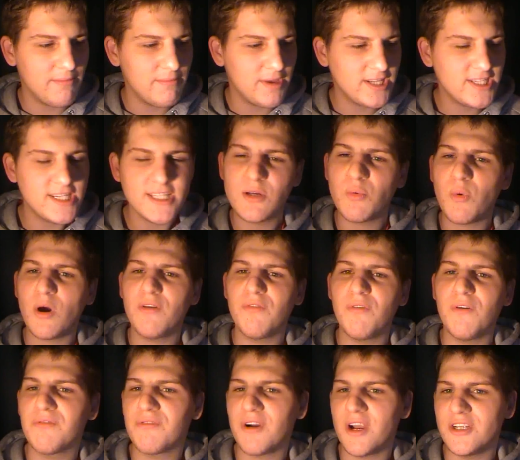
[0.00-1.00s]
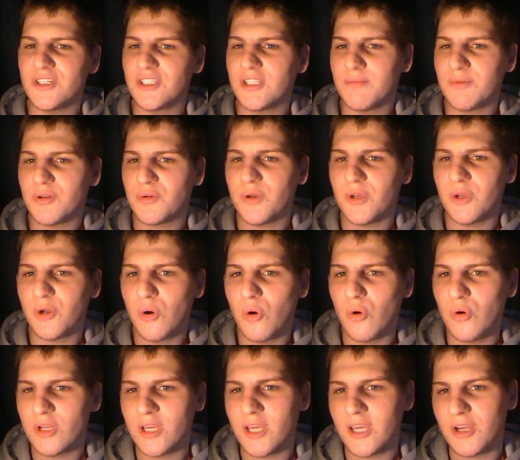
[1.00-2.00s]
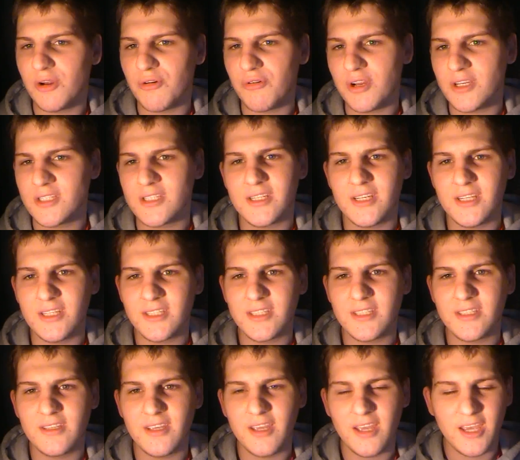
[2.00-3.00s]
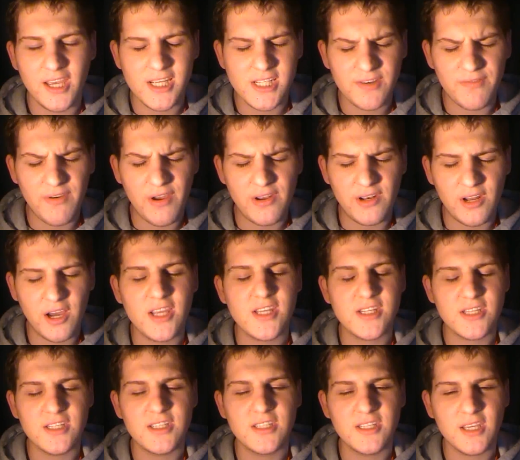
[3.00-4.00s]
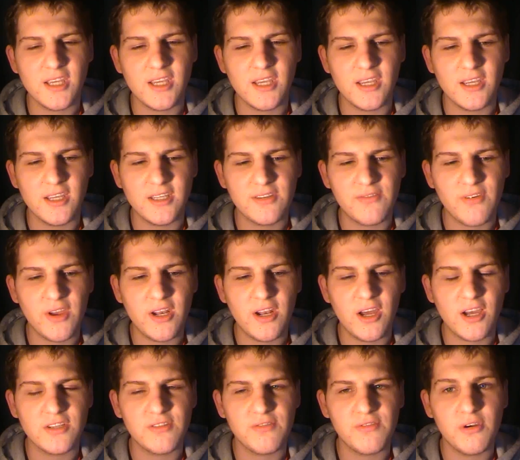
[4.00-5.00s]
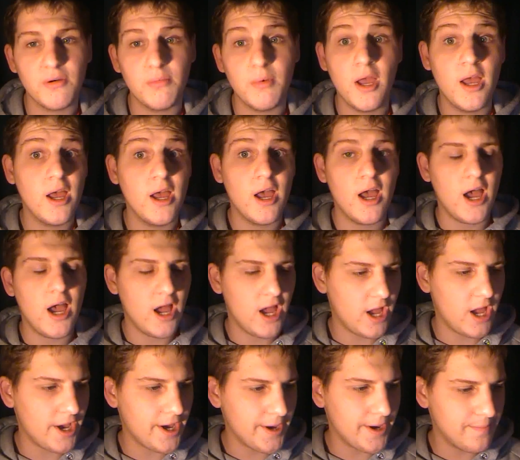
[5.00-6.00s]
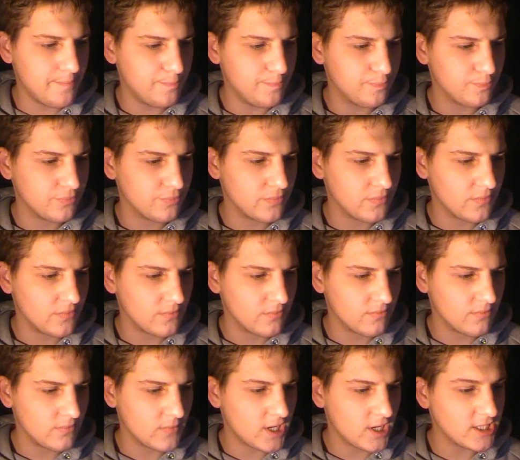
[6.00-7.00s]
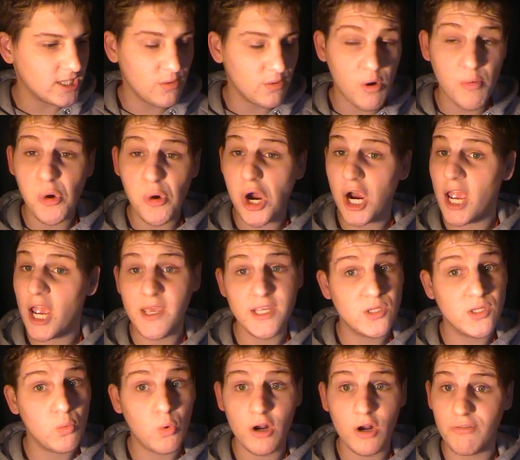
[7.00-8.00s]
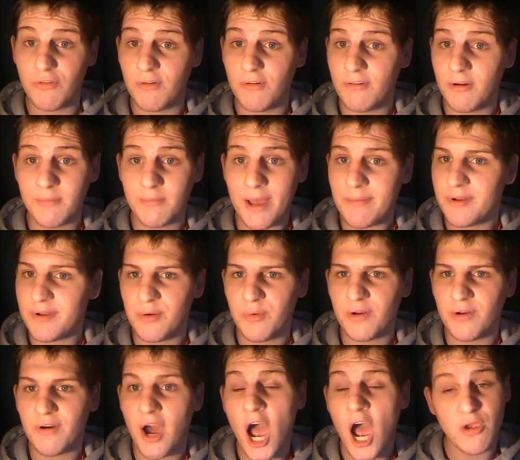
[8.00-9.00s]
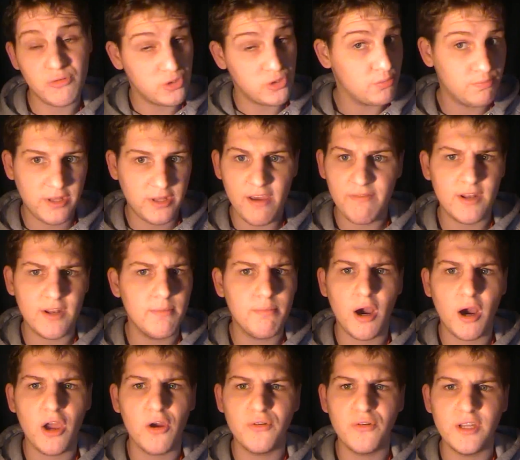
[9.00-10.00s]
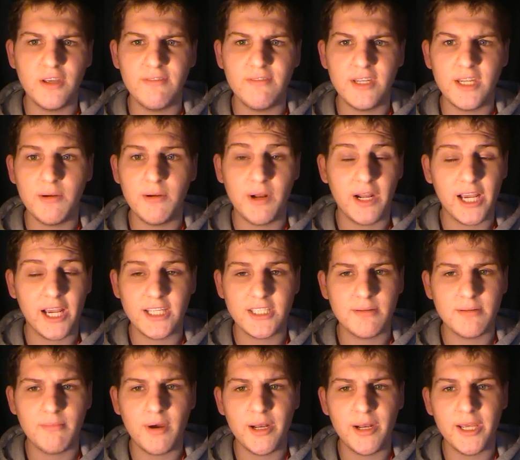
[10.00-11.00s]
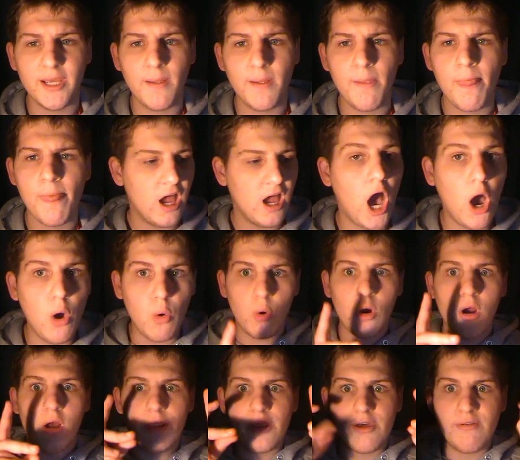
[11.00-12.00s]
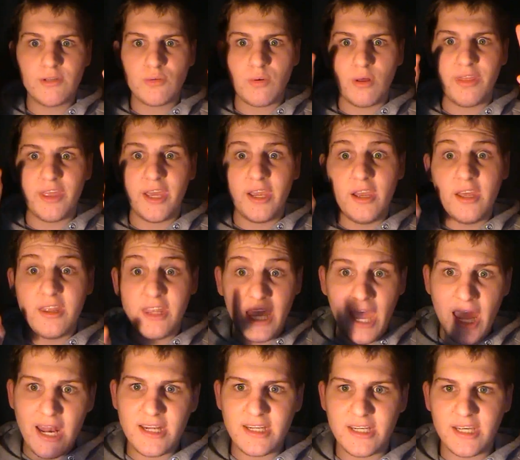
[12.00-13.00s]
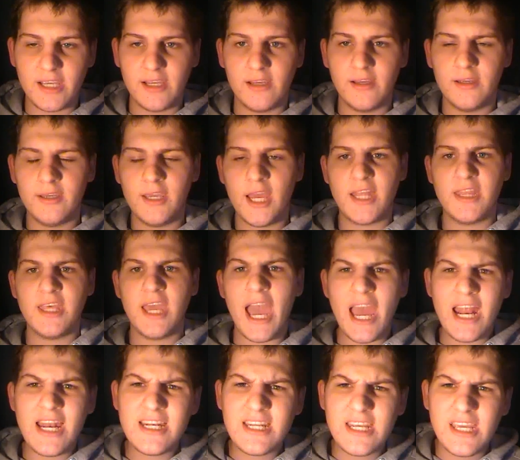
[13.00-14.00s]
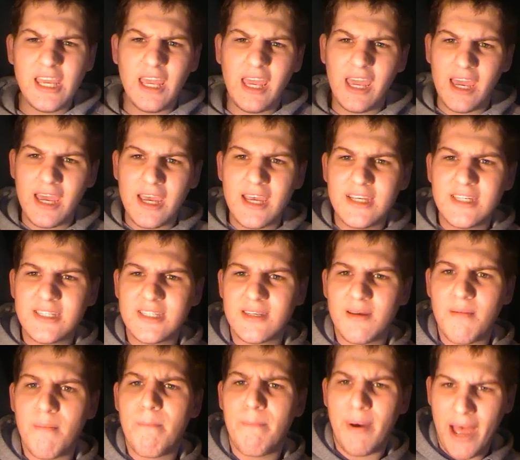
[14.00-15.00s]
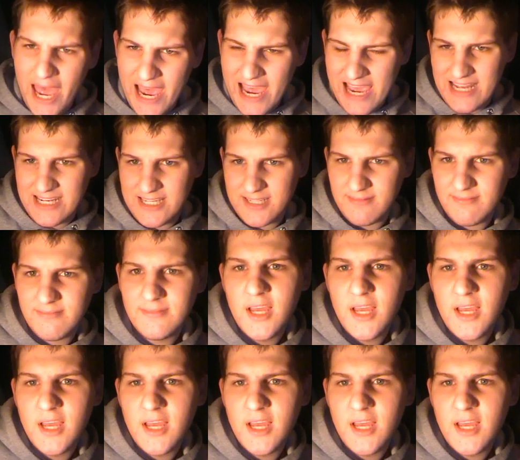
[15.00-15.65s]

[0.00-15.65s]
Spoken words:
It is a wonderful friendship between Gordy and Chris, and it's a very nice to see. It's a very nice film. I don't know what more. It's a wonderful film, absolutely wonderful. I shall definitely buy it on DVD when I get some money. Oh, there is one thing. The ending. Yeah, the ending is bad.